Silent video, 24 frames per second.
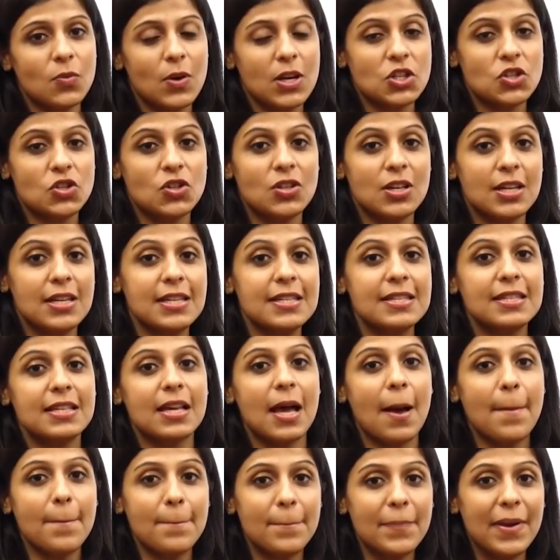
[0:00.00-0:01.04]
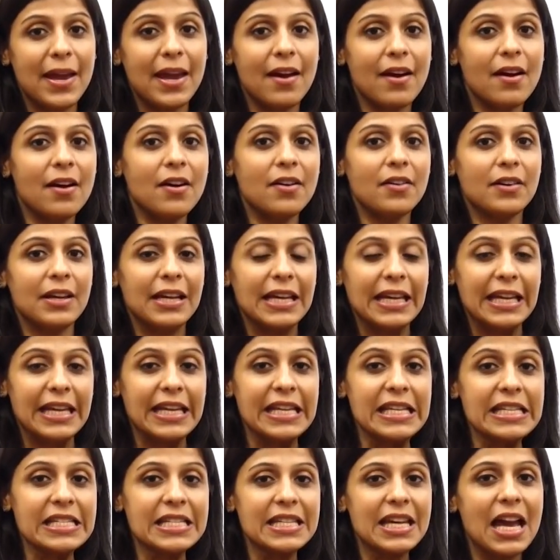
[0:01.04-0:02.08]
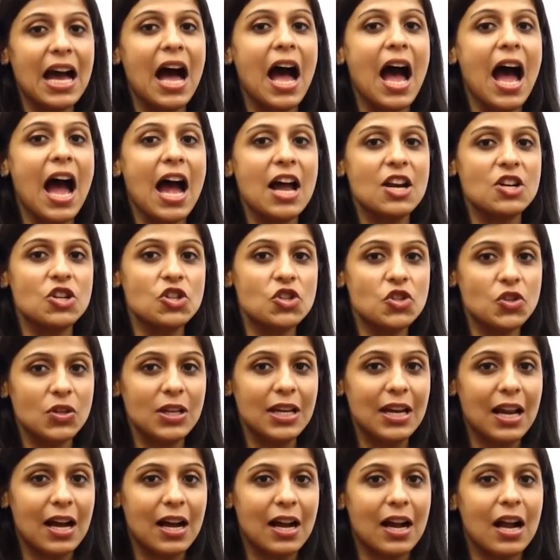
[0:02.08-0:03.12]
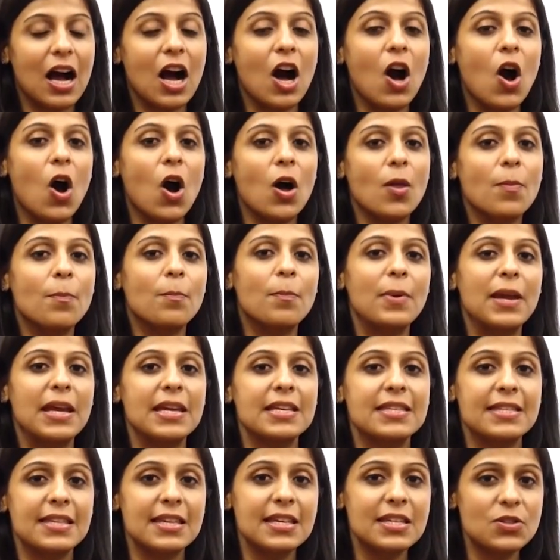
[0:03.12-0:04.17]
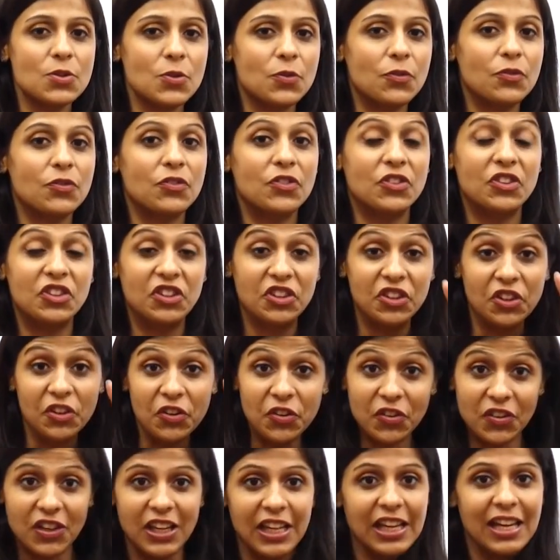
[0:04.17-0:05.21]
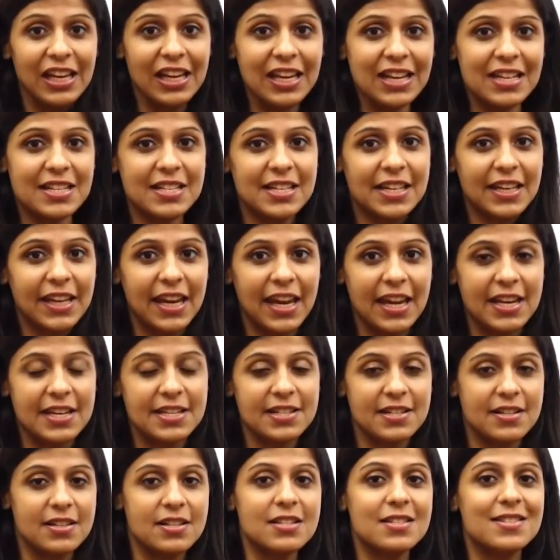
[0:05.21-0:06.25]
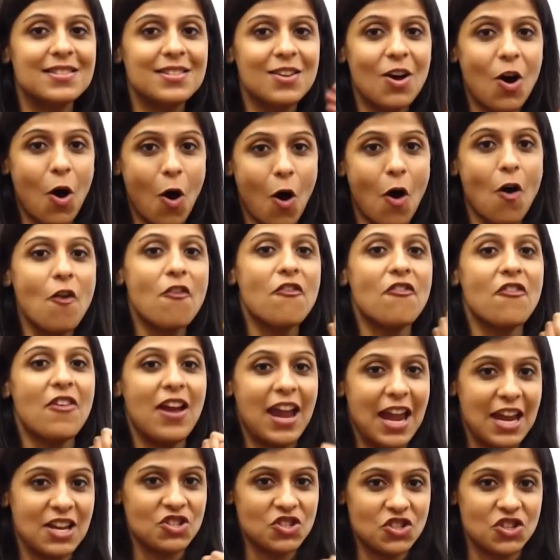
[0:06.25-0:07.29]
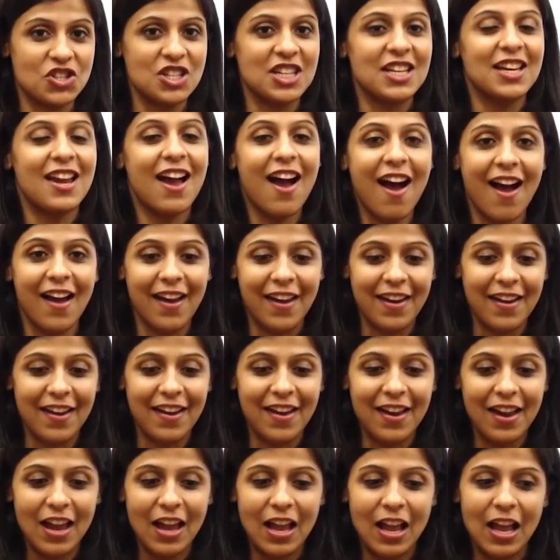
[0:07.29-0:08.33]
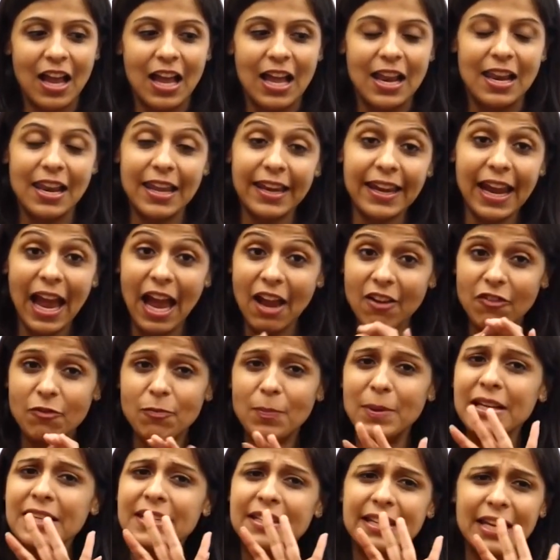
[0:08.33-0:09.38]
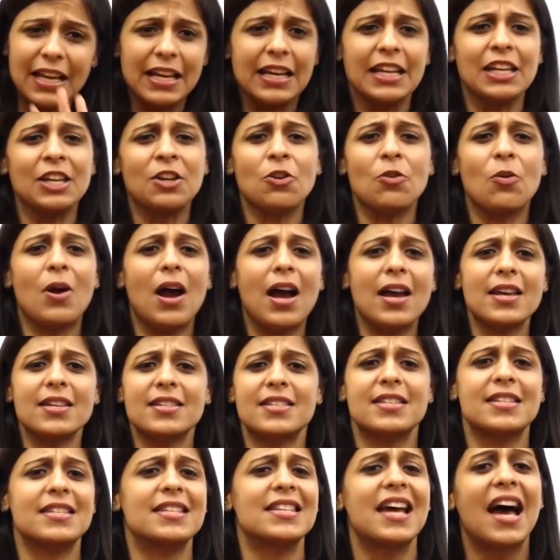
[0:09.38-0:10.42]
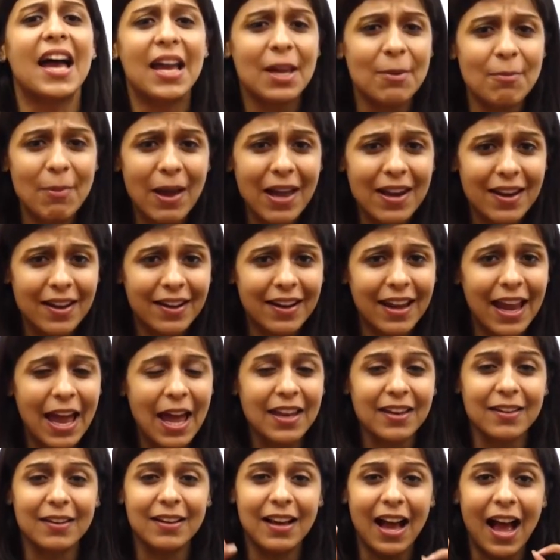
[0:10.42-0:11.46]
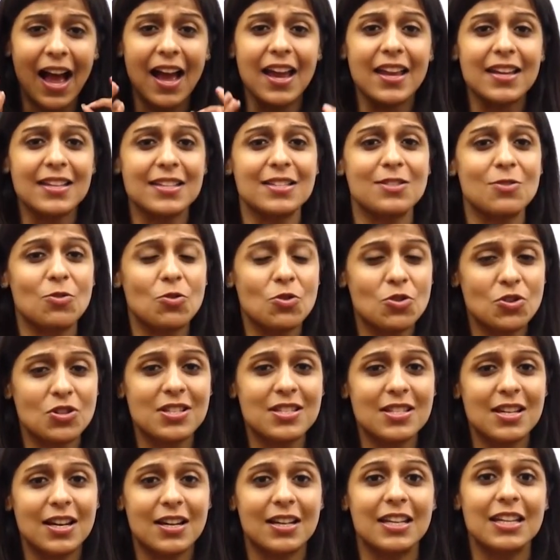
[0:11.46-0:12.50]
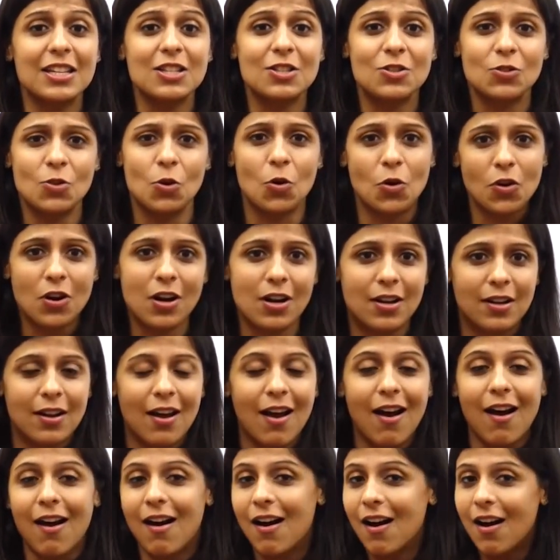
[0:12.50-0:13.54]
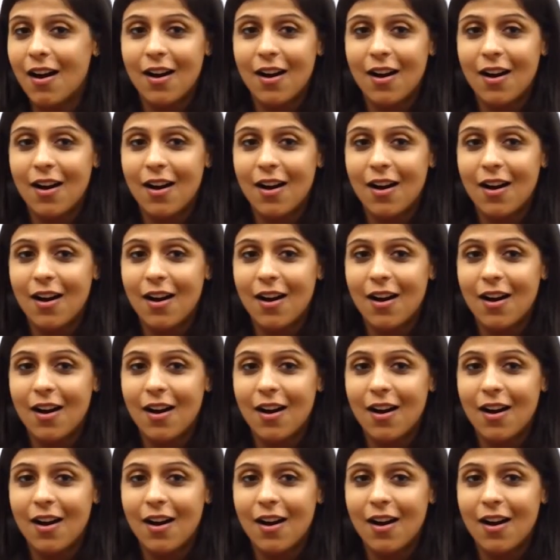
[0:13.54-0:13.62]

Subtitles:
question is, compare India and Sri Lanka on basis of three indicators of HDI. Like, I've been telling you guys time and again, guys, social studies no ratta.